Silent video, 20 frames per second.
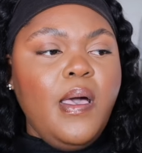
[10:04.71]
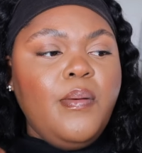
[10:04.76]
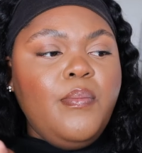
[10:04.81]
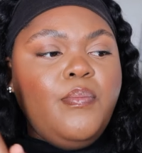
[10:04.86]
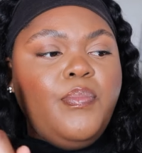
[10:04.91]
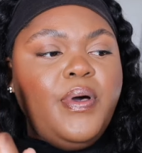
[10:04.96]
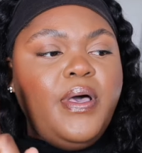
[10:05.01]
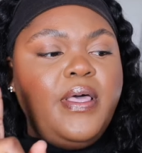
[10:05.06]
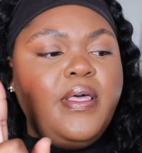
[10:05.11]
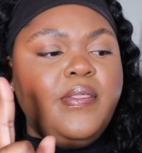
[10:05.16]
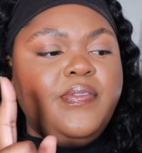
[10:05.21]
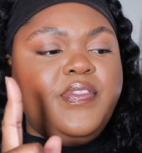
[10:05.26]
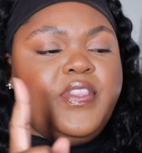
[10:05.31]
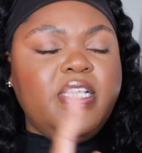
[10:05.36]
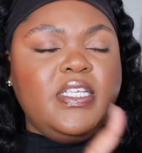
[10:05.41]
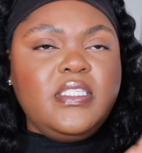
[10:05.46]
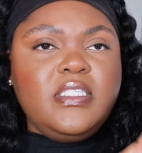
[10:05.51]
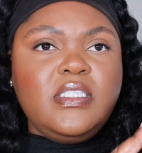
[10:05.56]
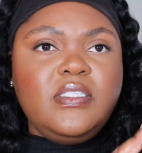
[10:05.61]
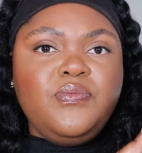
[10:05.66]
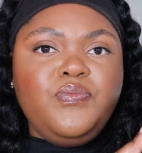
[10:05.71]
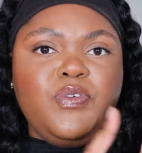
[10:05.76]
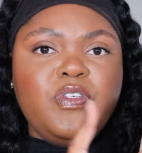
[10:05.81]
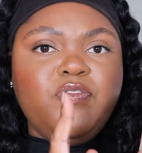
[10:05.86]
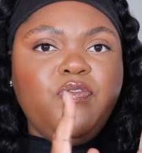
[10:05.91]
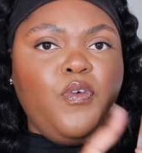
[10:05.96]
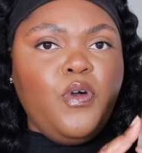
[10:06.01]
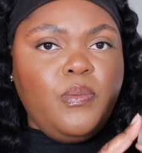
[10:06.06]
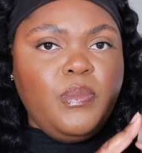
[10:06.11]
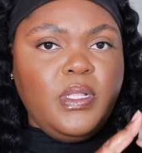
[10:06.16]
But this was
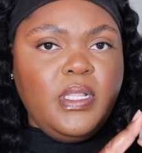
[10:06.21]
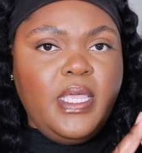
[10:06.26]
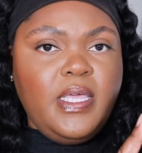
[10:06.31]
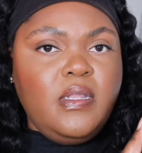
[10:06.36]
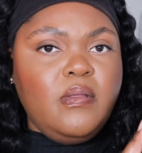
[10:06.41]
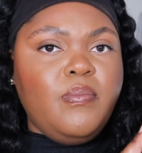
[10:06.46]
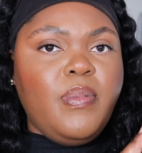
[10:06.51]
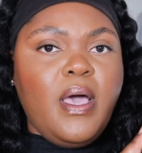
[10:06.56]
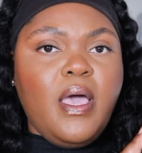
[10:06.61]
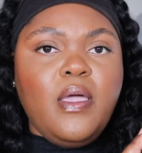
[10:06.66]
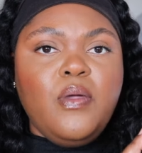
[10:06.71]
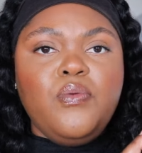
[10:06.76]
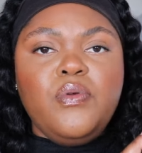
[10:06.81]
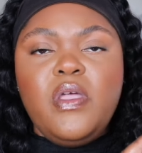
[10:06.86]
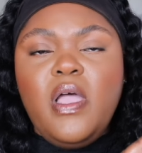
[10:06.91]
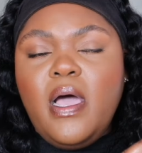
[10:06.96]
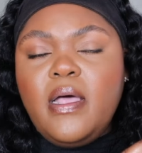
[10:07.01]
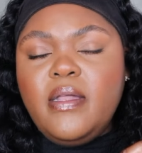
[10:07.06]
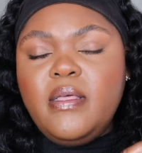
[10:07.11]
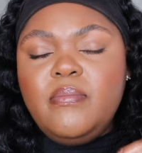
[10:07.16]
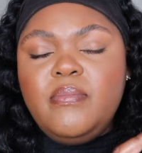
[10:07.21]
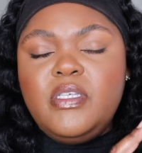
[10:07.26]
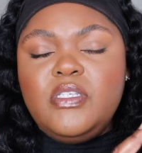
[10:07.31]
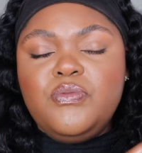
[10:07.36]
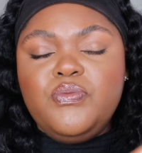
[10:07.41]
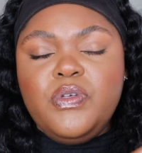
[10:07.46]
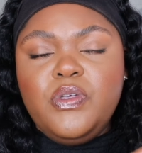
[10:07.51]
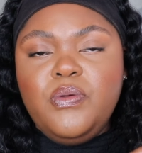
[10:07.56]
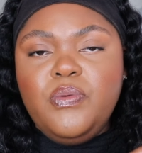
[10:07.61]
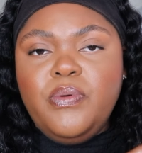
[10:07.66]
formulated by Rihanna, Miss
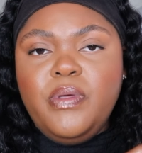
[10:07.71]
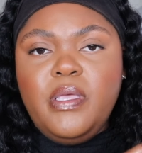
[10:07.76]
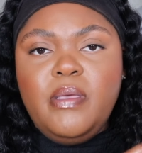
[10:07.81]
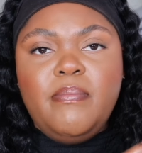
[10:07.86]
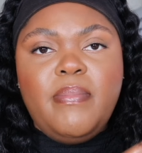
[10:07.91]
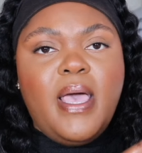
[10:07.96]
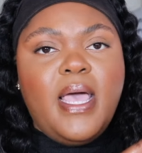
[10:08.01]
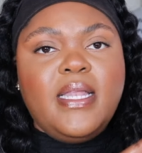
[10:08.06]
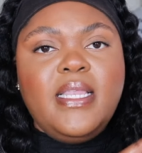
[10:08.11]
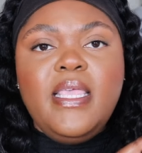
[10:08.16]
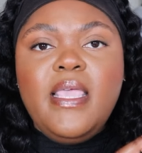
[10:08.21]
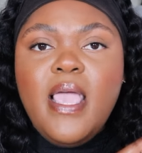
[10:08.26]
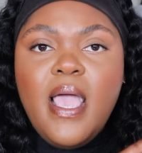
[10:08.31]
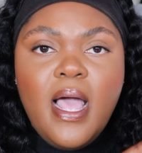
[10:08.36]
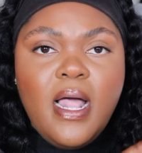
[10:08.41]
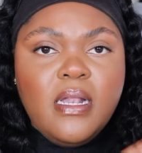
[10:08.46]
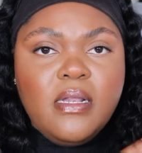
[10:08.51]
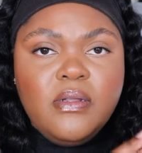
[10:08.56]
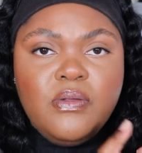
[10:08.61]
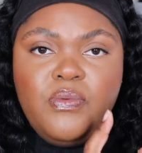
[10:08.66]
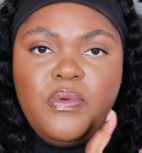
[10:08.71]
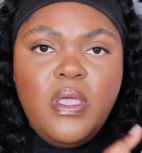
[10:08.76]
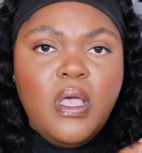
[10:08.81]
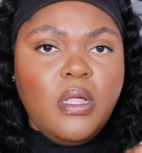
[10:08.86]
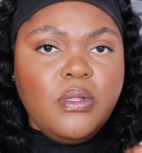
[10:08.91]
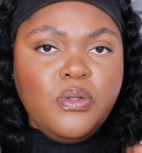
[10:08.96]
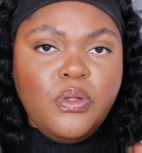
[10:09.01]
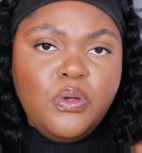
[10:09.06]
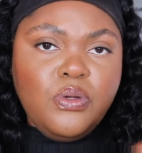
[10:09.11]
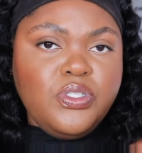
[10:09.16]
Riri, bad gal. We
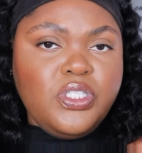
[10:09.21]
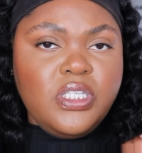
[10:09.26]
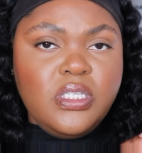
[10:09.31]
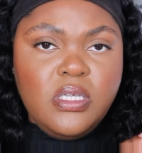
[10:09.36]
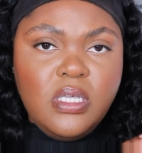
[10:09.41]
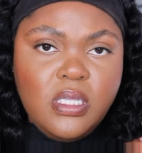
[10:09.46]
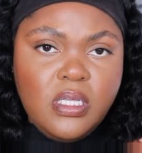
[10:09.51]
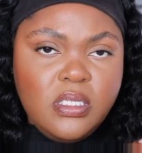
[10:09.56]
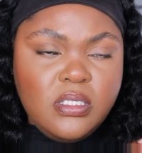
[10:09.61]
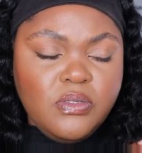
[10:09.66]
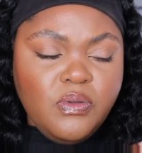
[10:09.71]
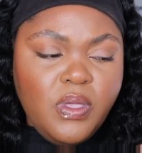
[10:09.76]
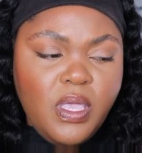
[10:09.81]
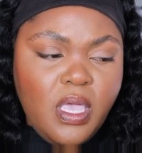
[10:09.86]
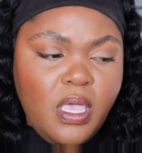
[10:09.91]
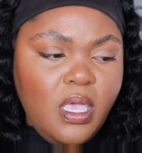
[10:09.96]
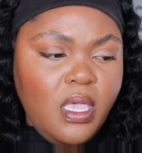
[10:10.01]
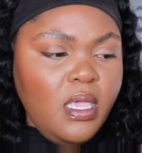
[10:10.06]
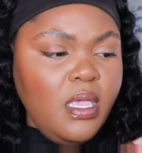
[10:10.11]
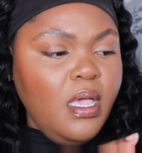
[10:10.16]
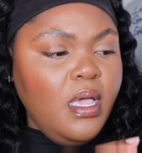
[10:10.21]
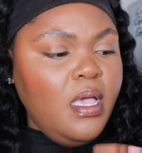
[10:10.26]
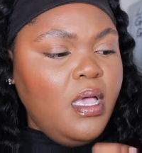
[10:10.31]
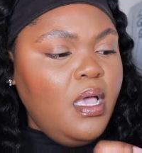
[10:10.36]
all know who she is, okay?